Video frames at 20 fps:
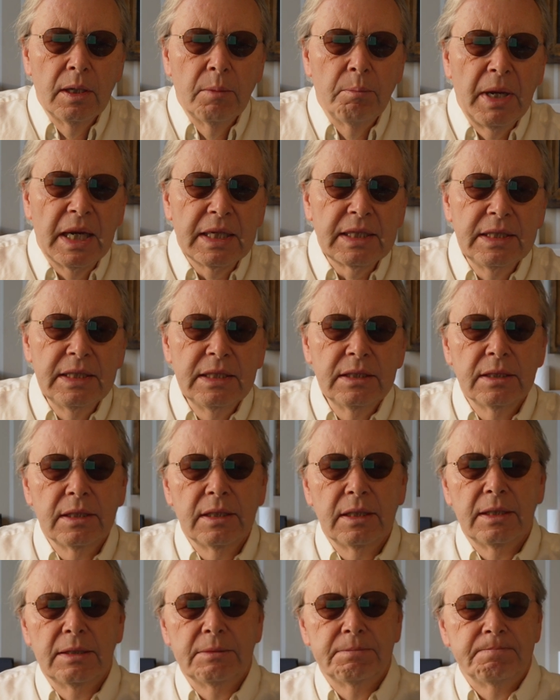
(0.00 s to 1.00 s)
Back in
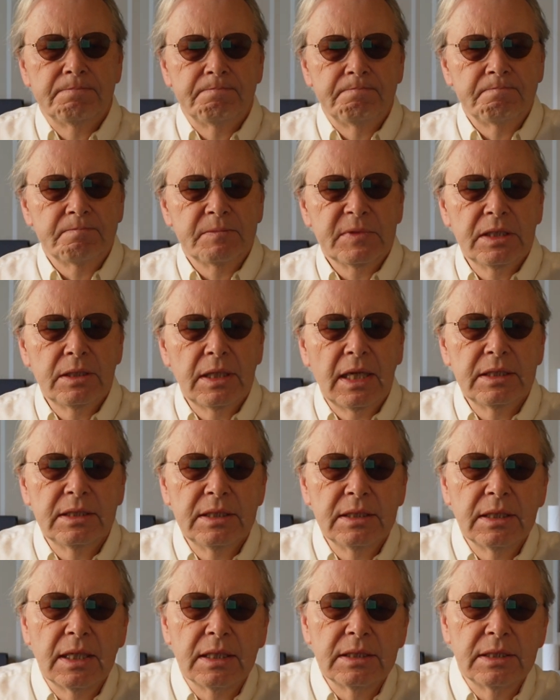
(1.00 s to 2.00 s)
the
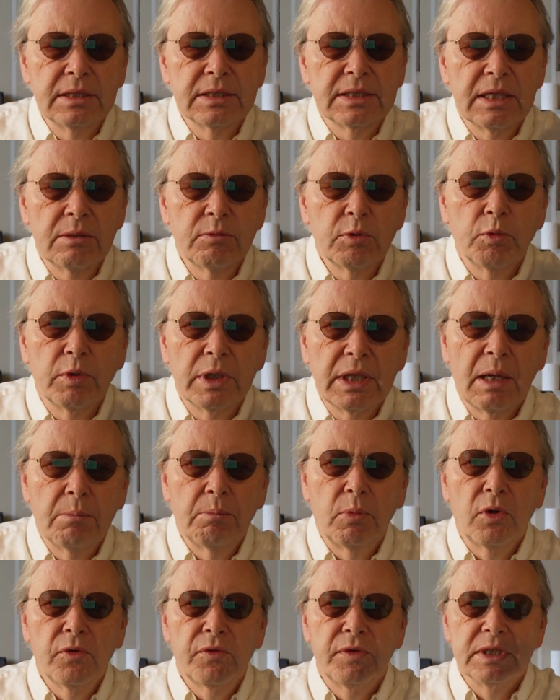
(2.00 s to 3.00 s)
1997, when I
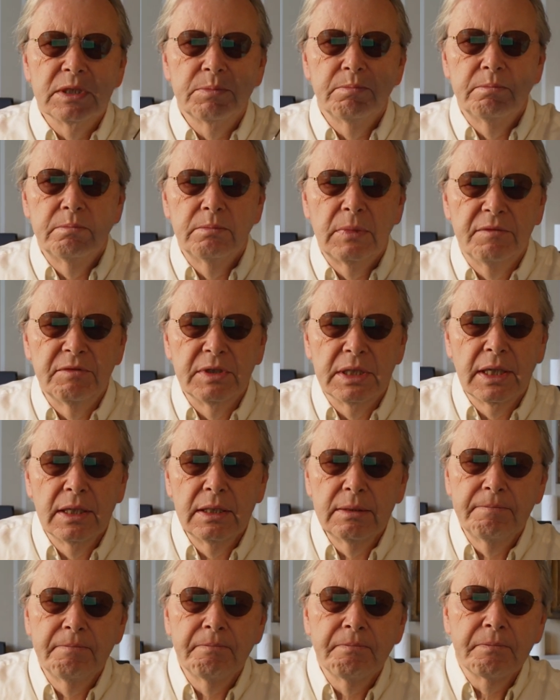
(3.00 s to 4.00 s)
bought this
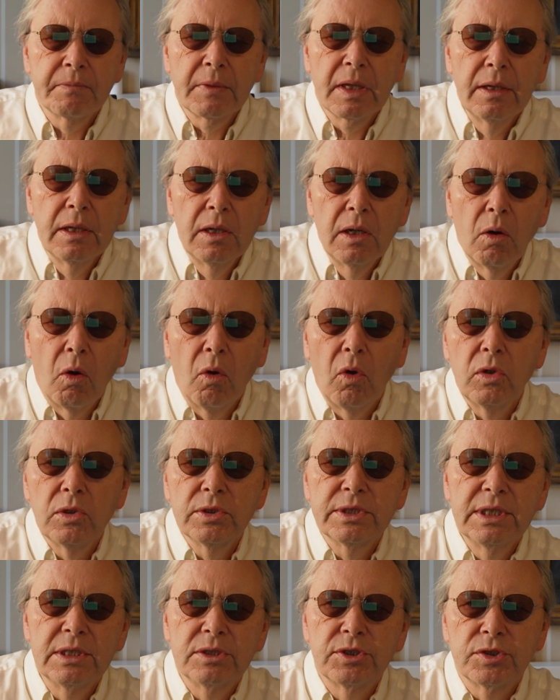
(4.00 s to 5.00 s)
Mavica, all
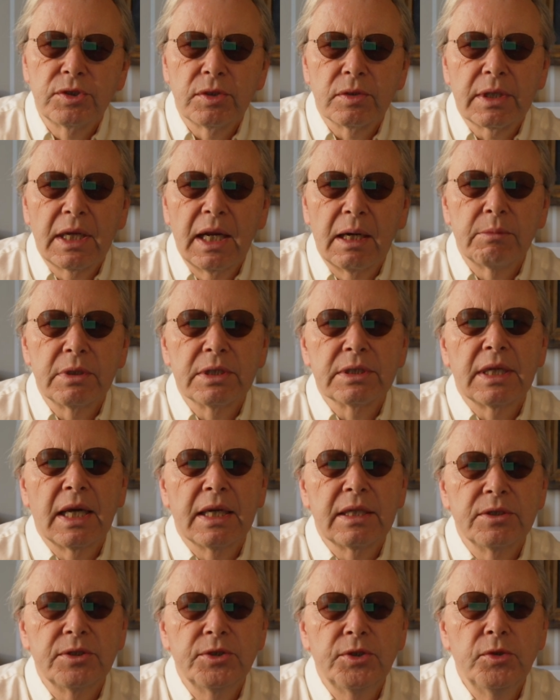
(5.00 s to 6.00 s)
digital cameras
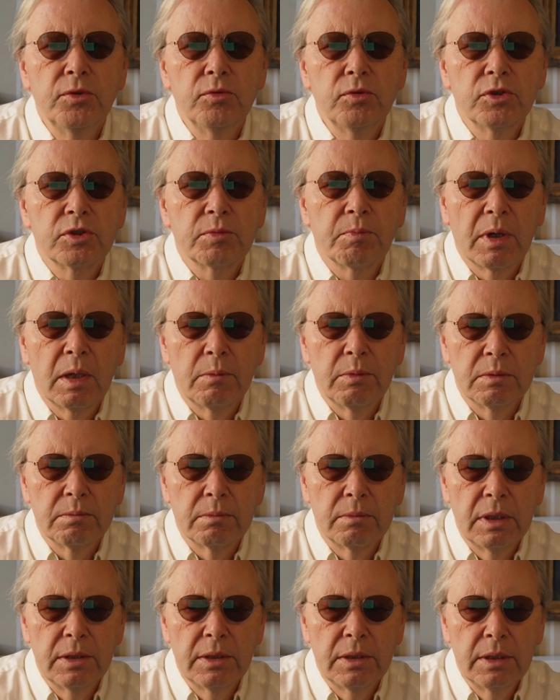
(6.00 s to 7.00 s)
had a huge problem.
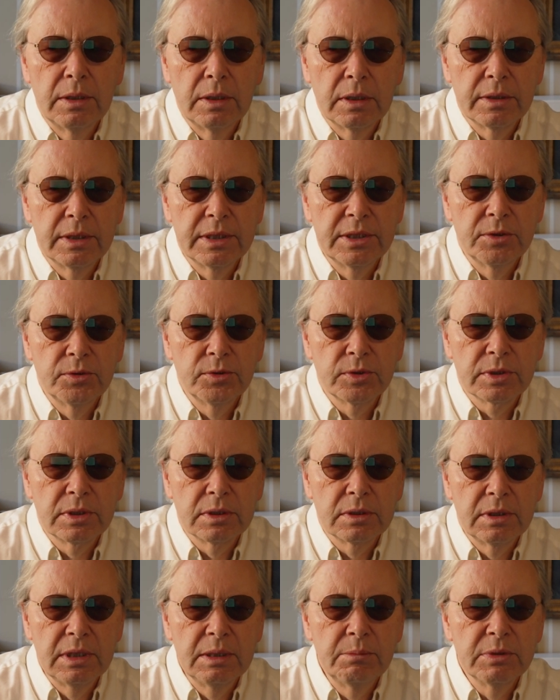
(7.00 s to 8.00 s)
They used a
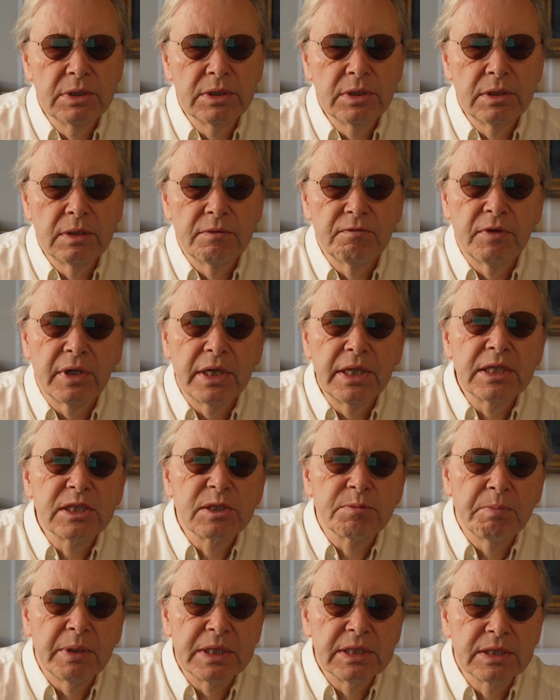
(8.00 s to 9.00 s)
limited and very
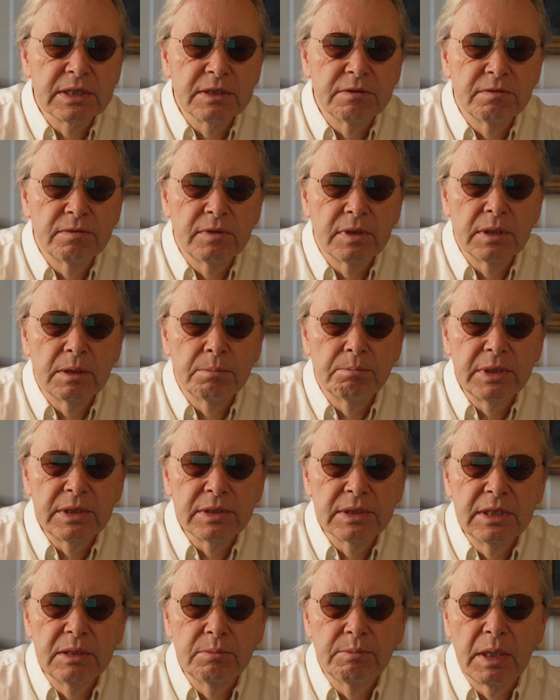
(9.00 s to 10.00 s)
expensive
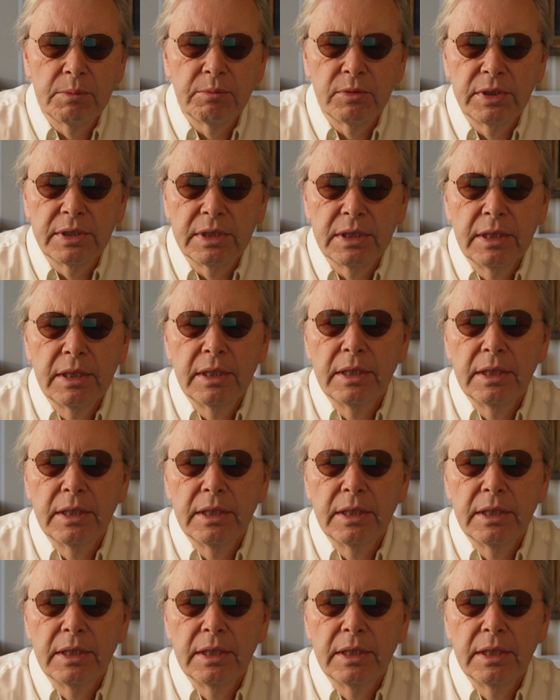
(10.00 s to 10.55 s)
built-in memory